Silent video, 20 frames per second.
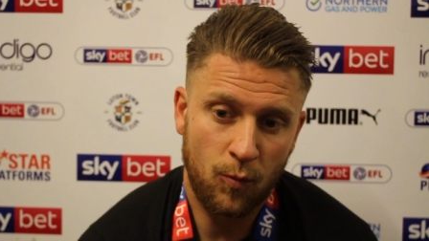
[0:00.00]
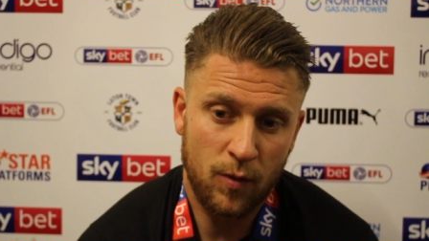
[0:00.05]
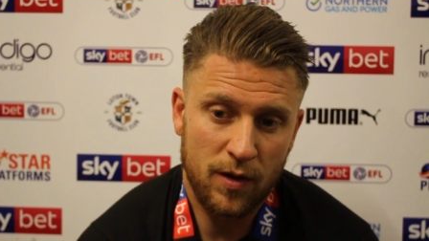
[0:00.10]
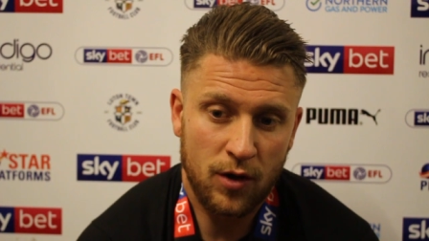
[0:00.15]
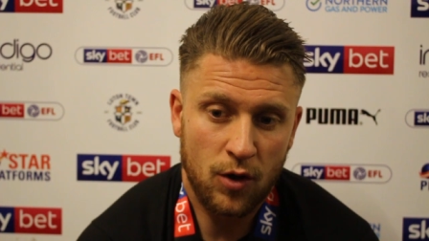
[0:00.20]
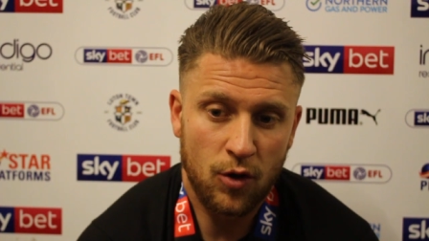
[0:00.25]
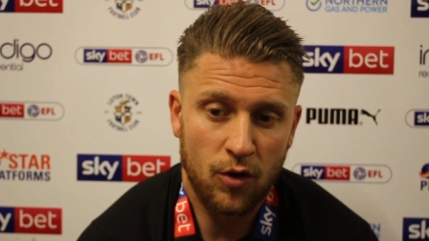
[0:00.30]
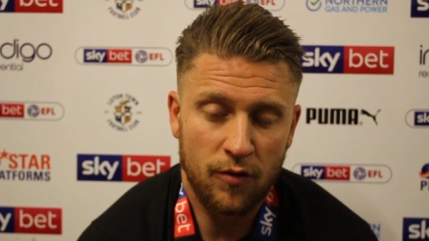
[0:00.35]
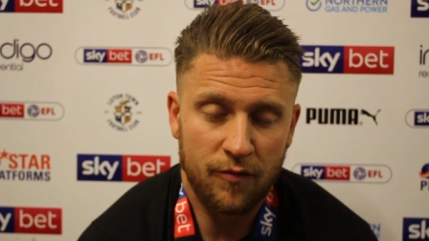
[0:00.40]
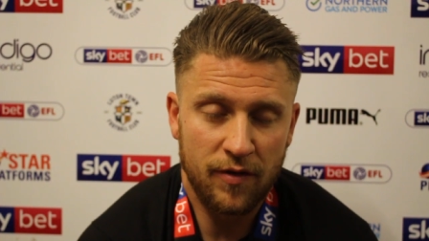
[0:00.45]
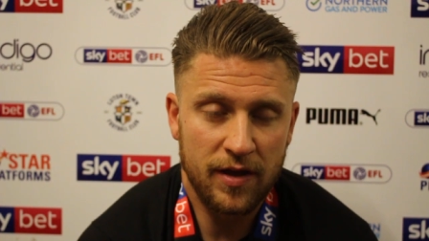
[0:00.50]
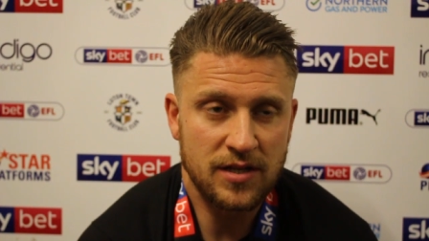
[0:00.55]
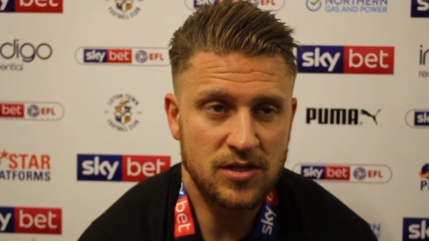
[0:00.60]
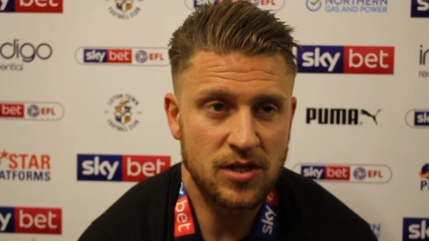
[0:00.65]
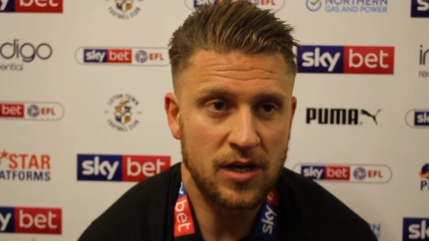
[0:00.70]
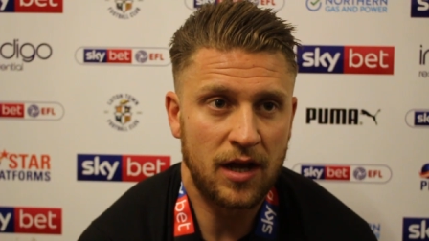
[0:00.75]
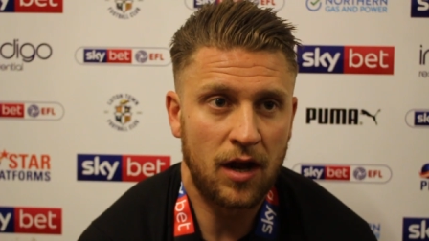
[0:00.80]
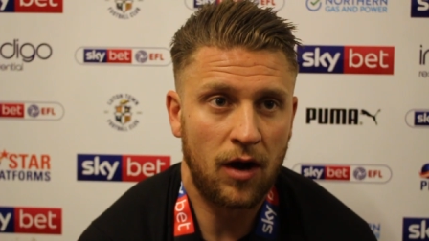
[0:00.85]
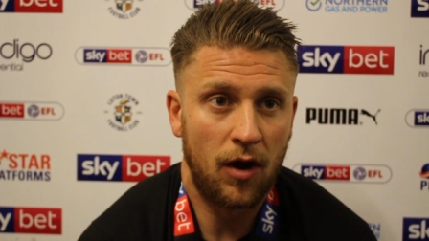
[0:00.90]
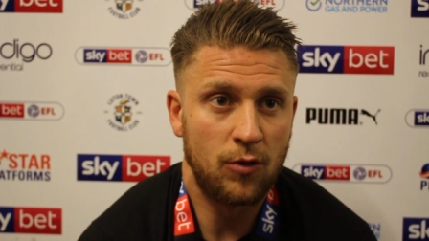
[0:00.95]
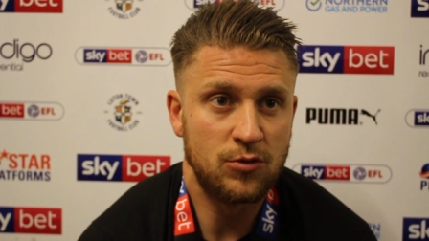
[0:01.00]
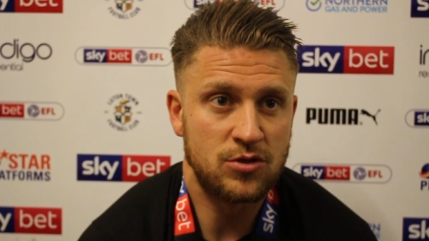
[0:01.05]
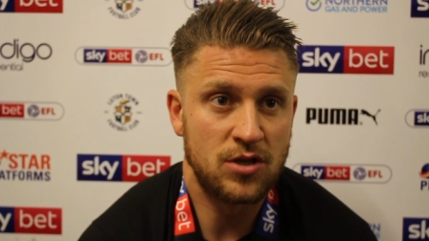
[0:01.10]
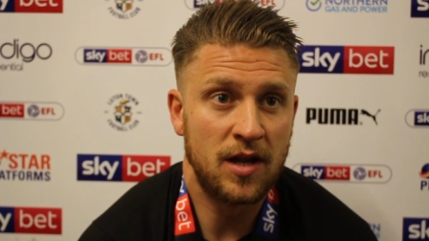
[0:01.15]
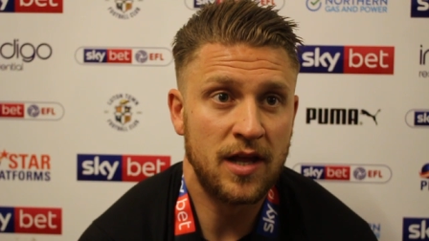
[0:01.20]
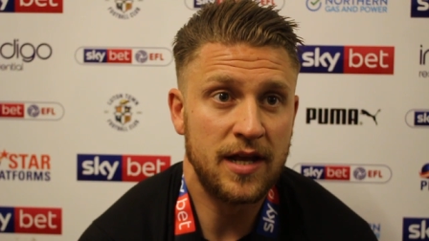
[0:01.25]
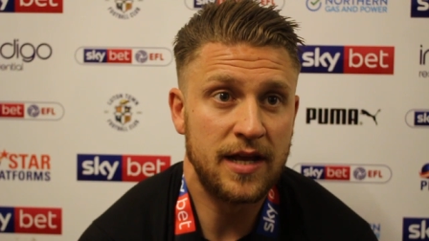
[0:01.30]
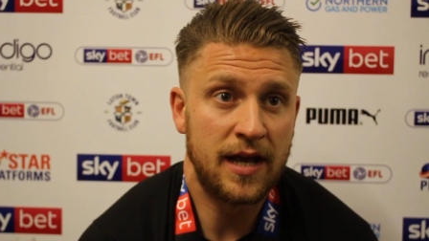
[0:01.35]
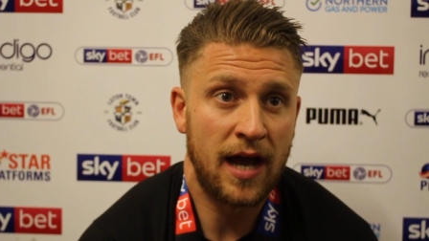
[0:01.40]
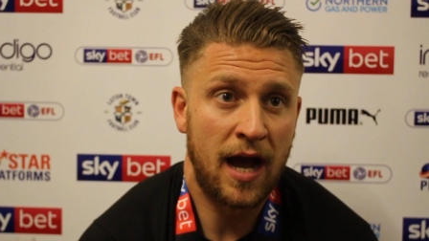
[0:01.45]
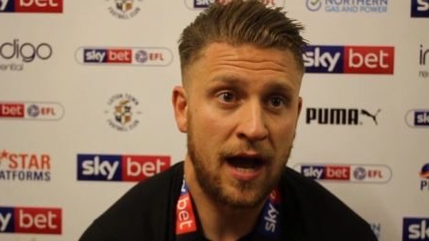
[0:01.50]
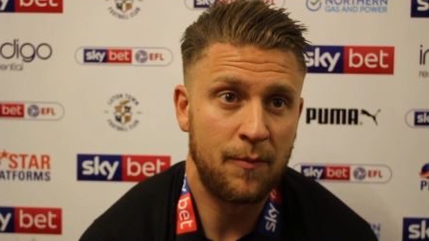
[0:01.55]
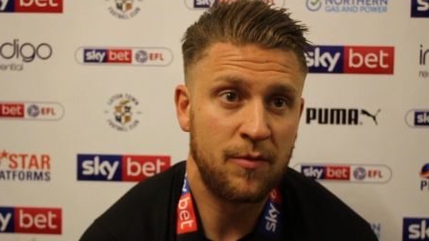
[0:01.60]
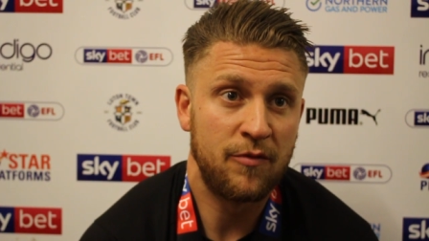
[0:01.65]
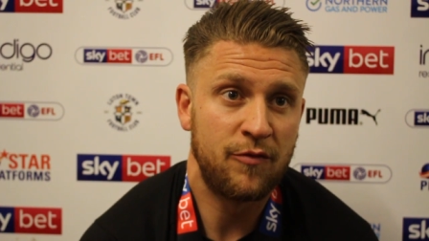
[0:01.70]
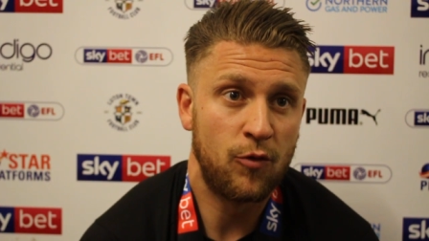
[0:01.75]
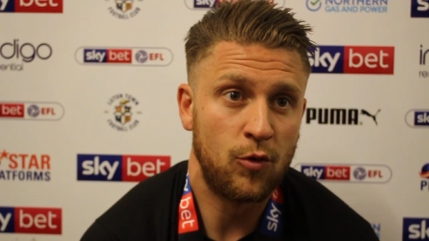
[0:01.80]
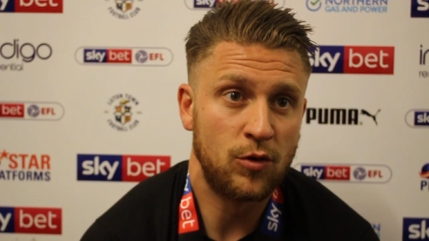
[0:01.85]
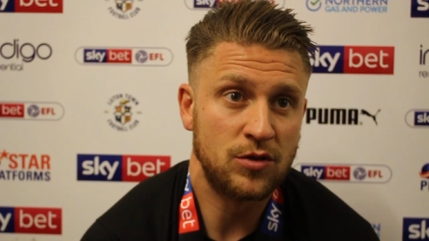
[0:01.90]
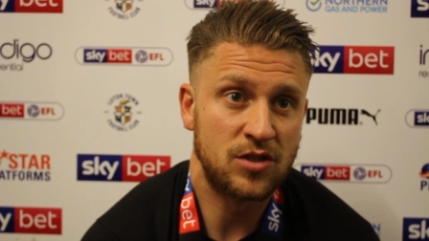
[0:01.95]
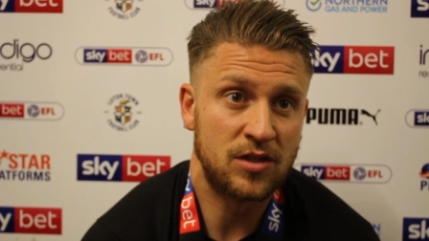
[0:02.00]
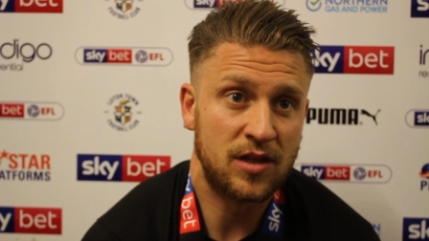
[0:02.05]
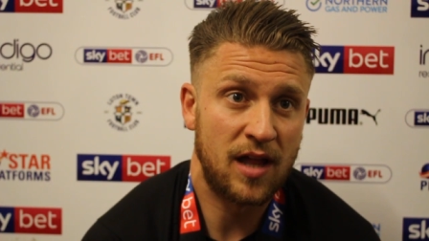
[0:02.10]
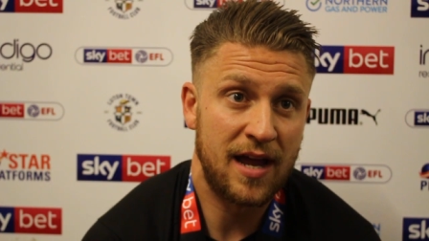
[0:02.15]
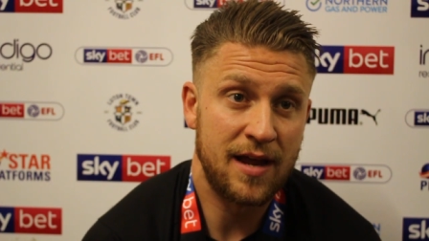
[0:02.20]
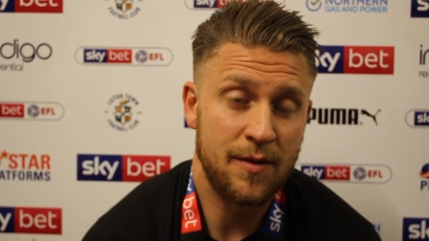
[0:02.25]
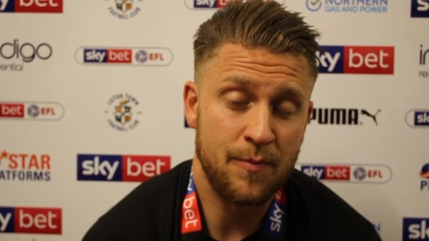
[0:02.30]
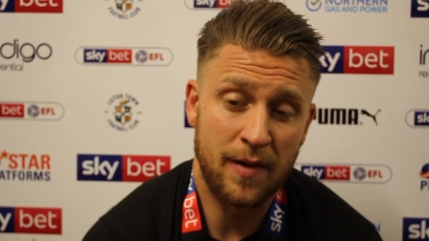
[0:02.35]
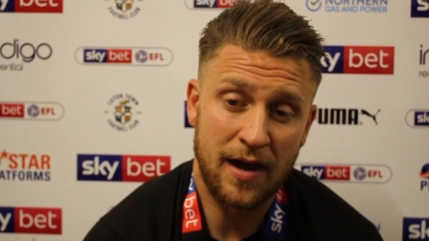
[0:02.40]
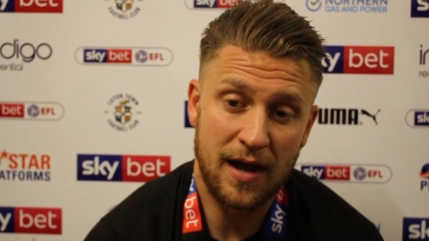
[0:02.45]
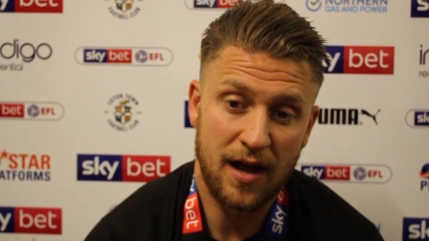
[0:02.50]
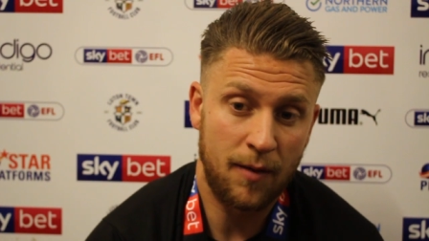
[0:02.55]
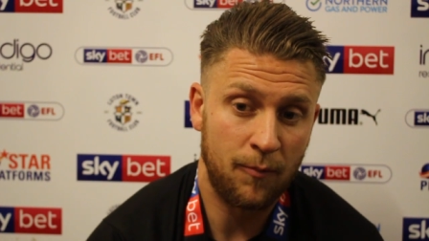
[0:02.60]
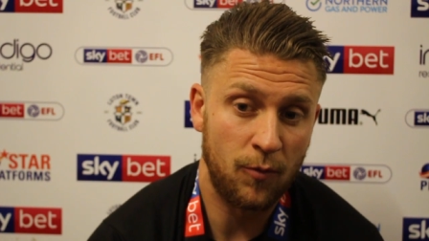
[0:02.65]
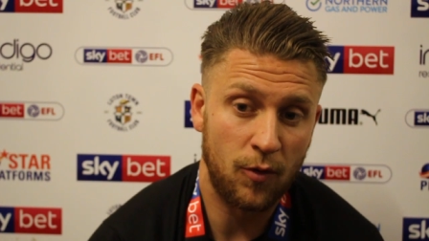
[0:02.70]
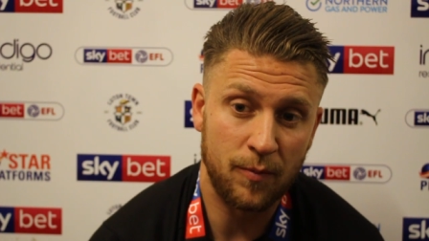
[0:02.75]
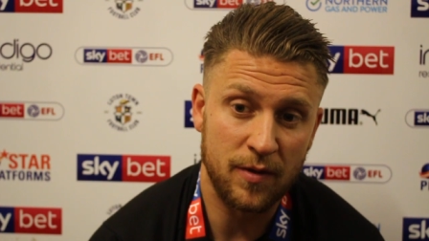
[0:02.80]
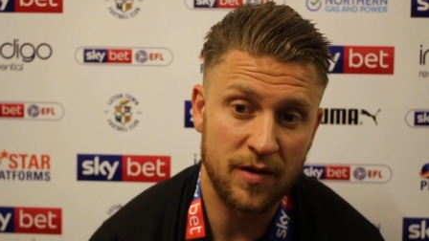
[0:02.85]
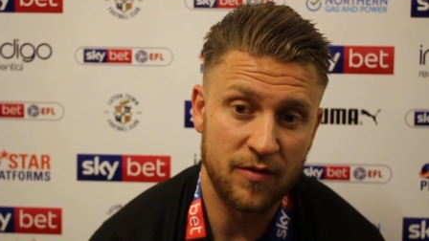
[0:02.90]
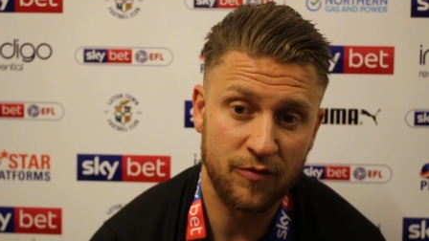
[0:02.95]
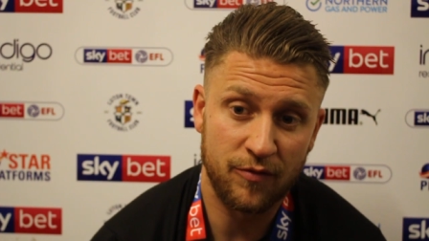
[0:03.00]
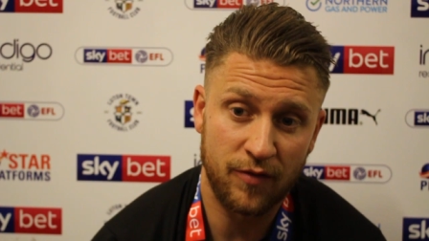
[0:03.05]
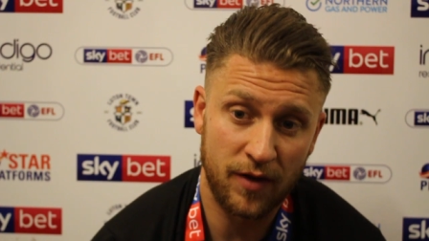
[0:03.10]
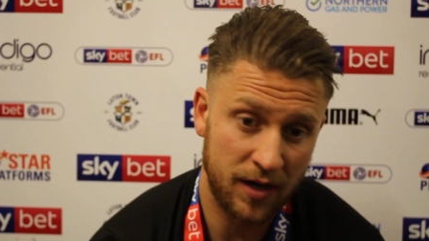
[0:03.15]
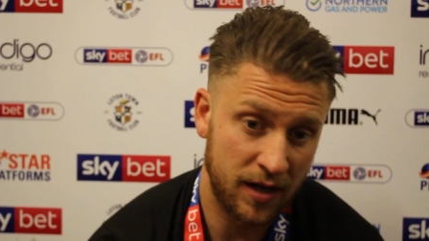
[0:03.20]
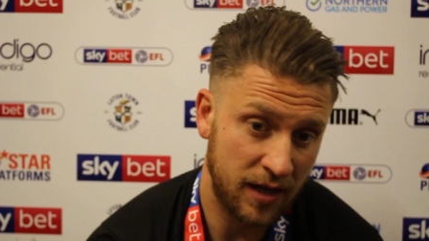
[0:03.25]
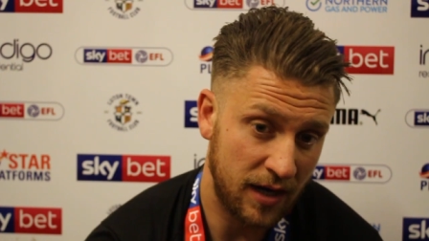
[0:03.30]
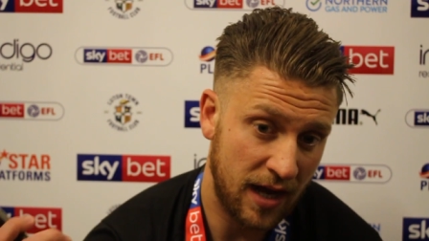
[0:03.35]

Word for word: we could have easily closed the league out before today, but I'm not being funny.